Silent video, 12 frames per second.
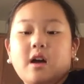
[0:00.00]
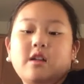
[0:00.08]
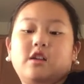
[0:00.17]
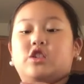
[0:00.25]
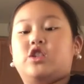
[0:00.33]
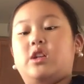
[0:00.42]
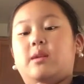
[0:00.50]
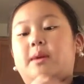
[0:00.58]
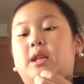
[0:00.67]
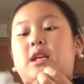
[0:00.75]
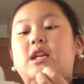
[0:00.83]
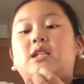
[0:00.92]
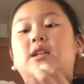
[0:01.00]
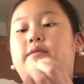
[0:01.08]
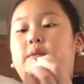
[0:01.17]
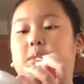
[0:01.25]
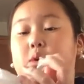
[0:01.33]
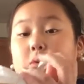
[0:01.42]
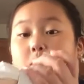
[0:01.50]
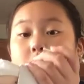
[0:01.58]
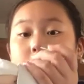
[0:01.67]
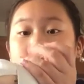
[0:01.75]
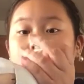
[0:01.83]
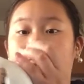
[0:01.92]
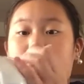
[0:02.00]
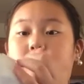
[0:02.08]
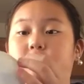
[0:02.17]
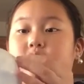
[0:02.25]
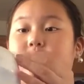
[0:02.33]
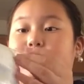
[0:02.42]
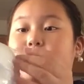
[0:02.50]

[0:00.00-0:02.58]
That should have been easy for me. Oh, to